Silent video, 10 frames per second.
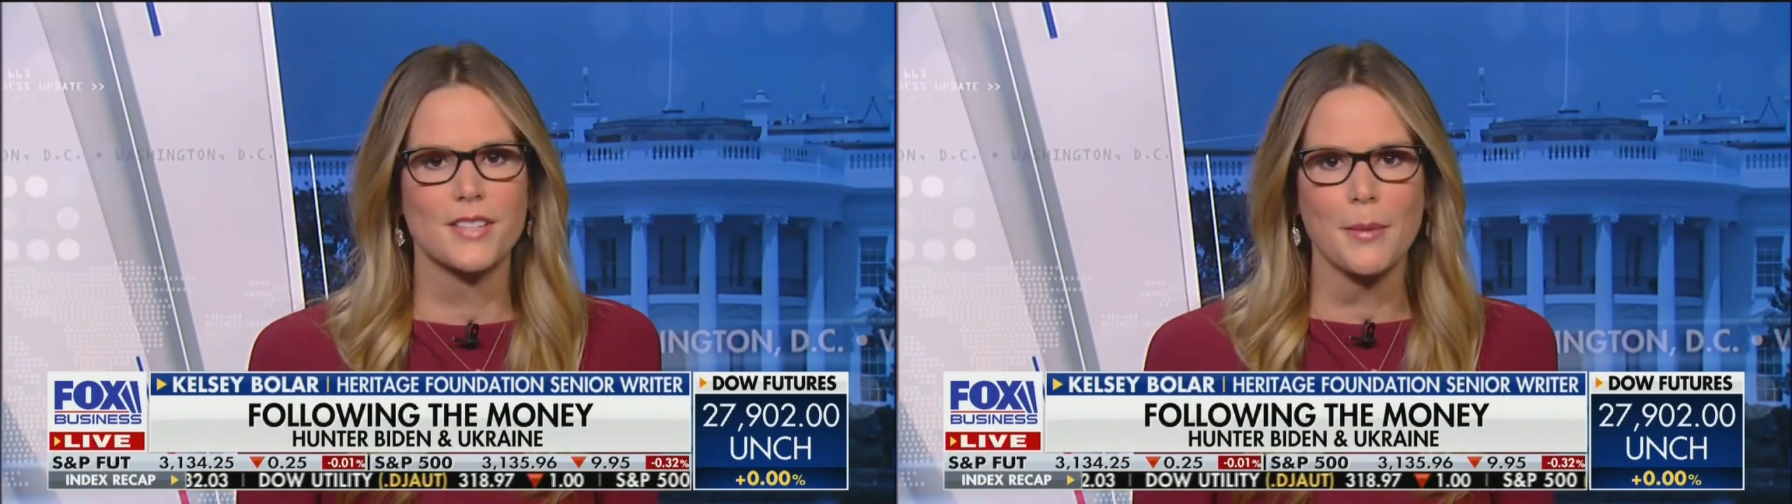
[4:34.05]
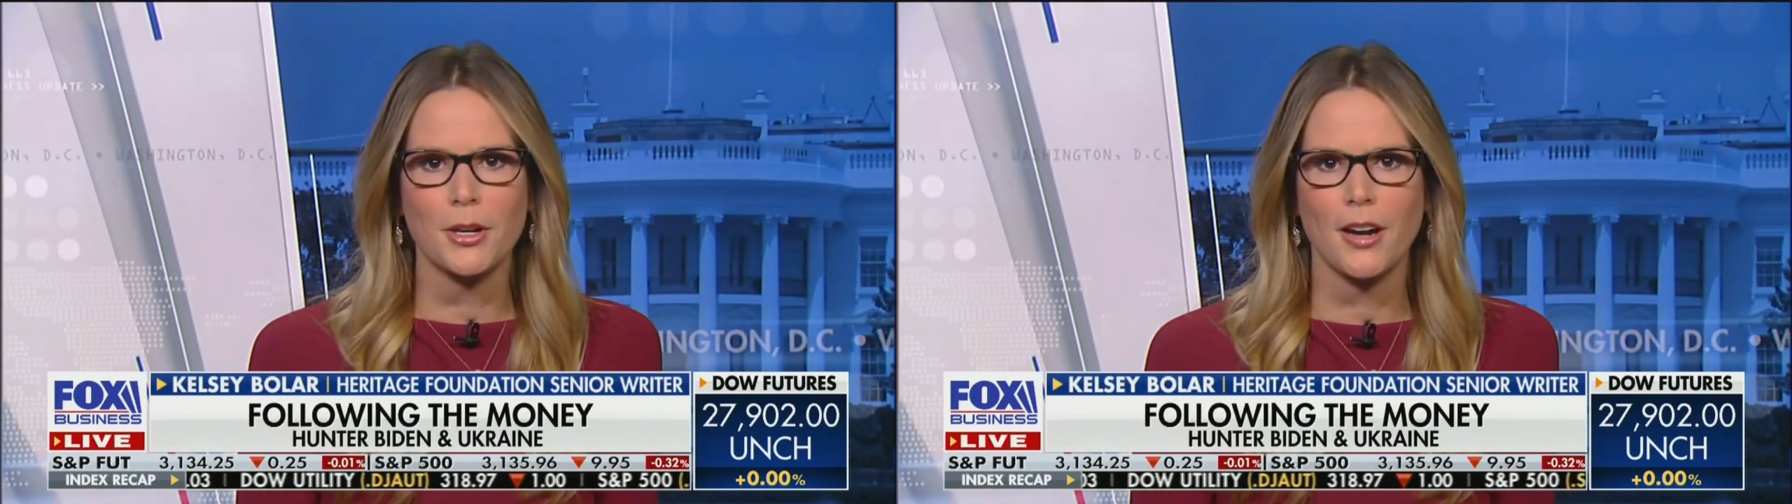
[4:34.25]

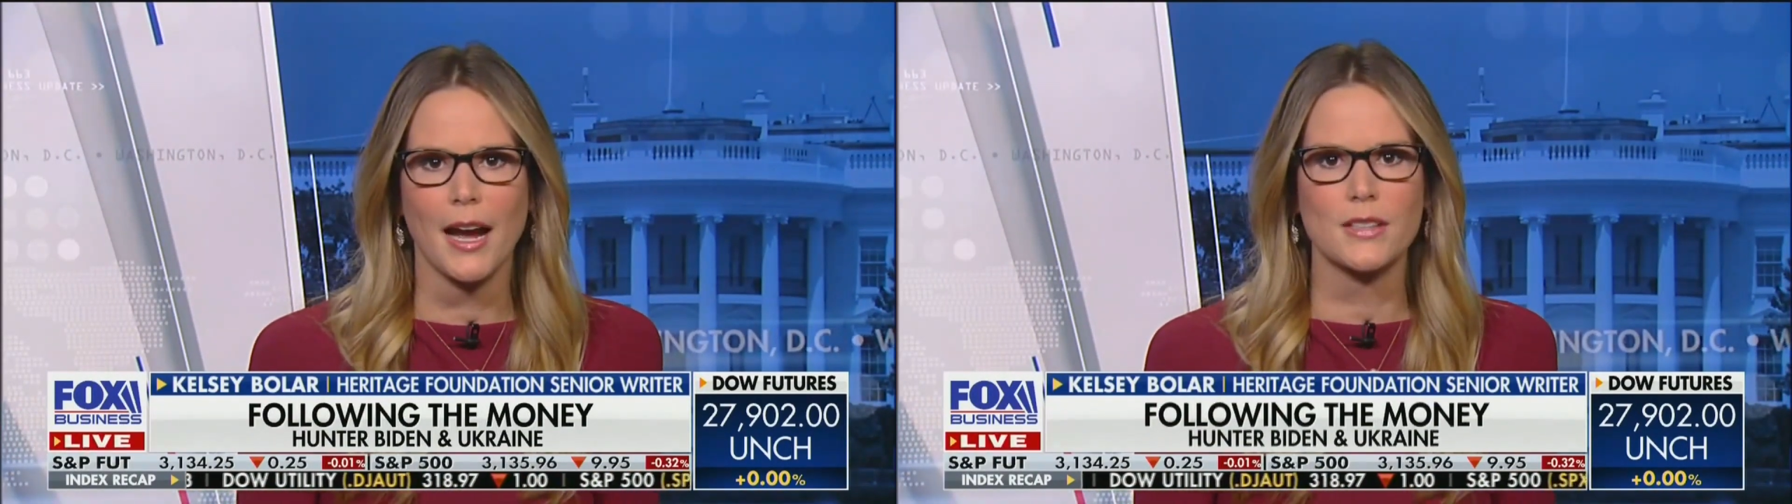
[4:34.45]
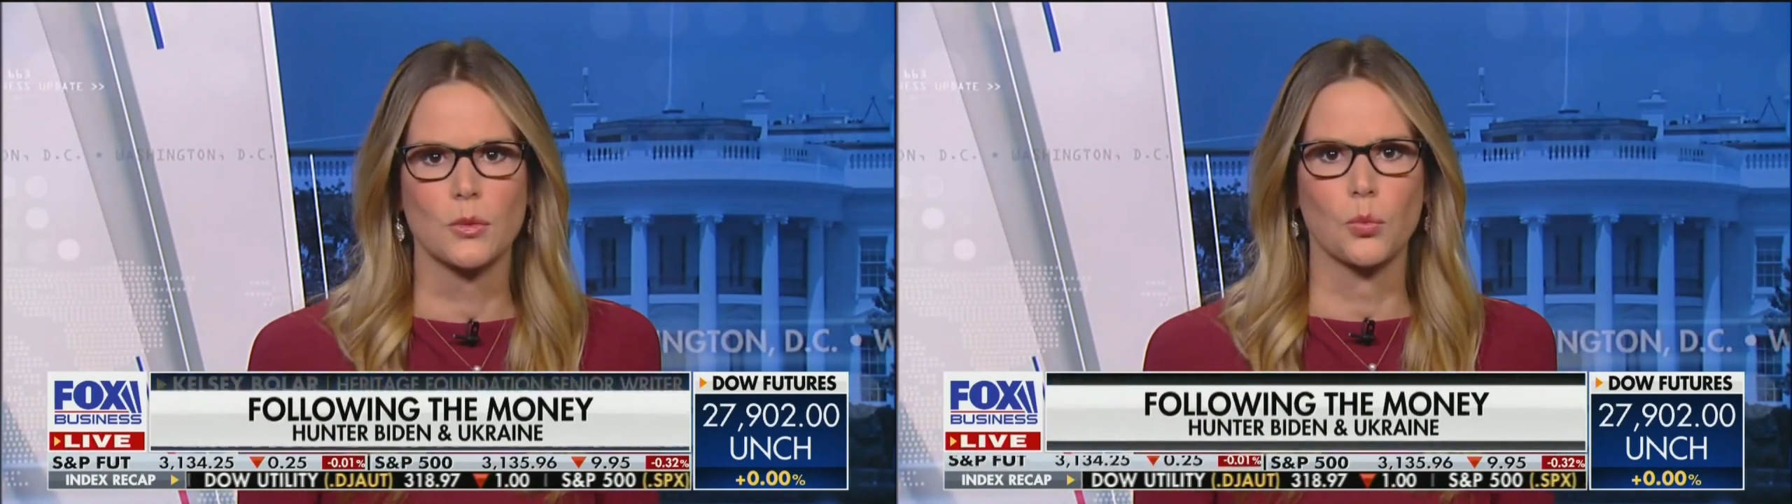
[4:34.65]

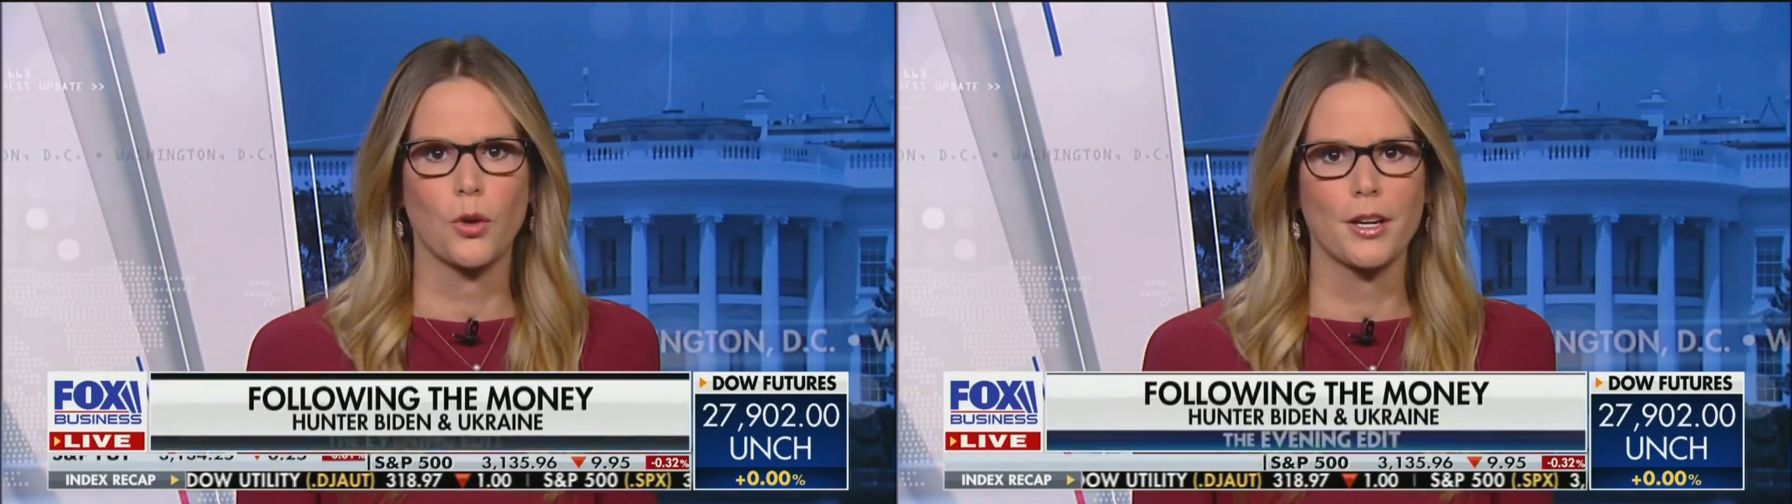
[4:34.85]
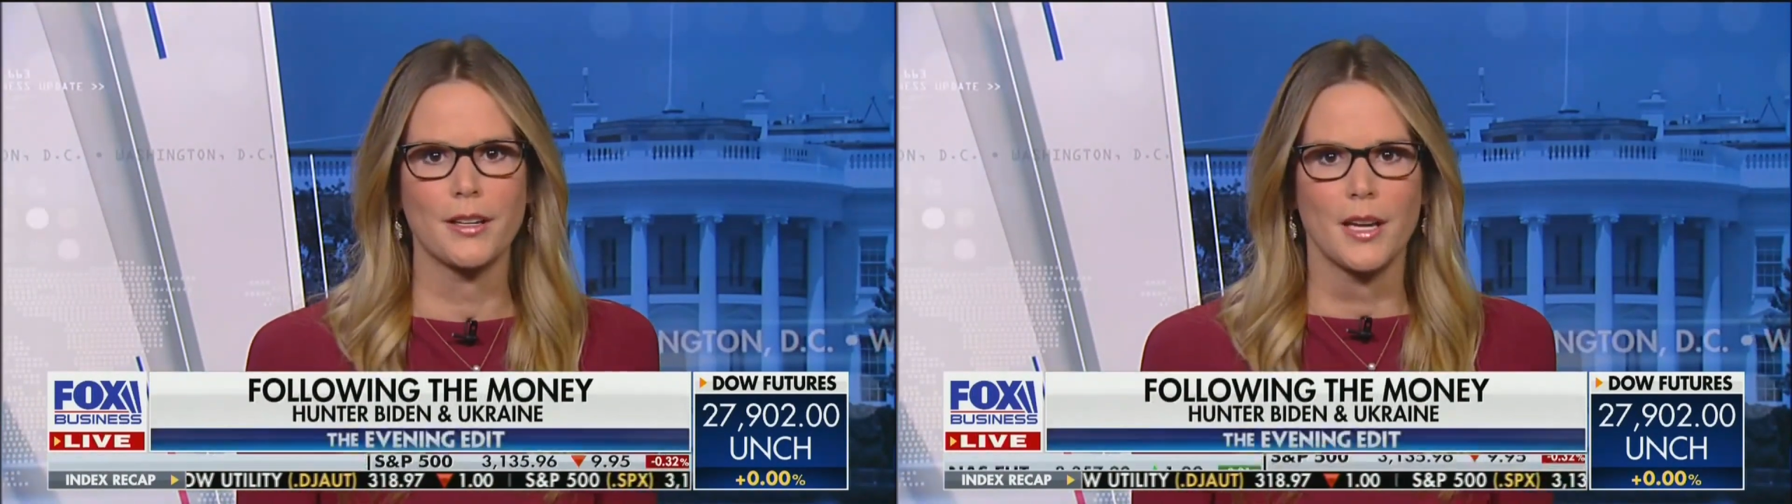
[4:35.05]
Democrats
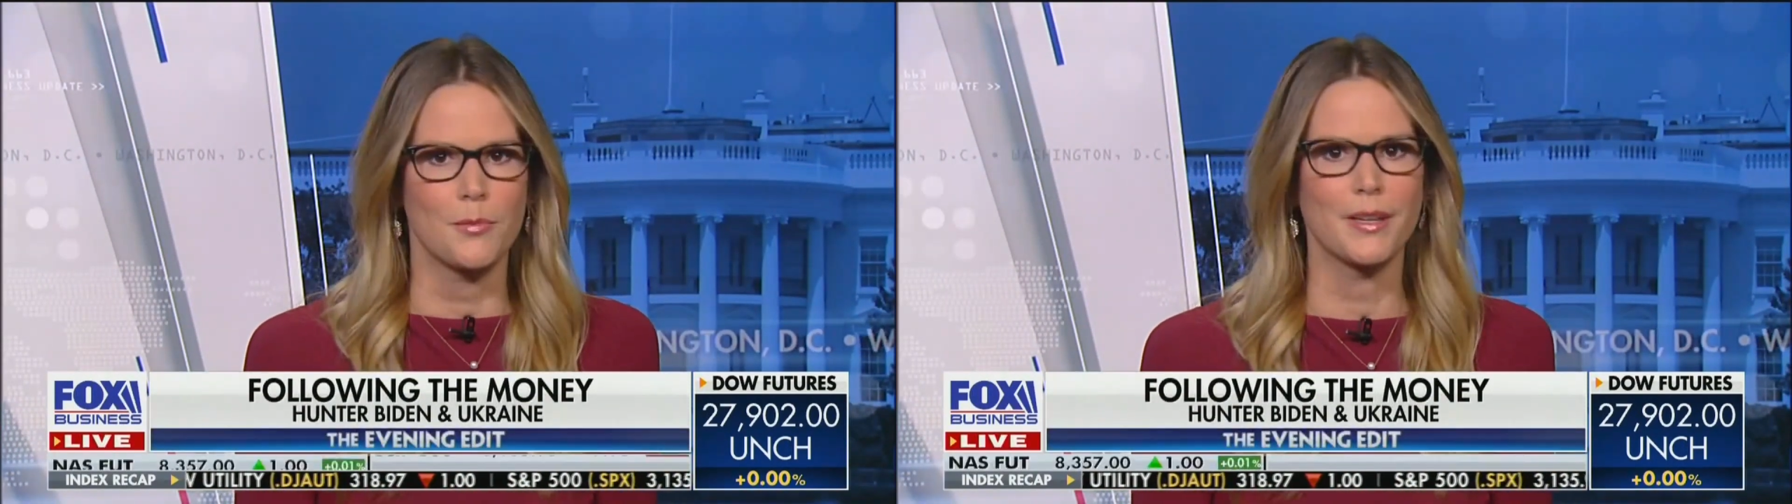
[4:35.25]
would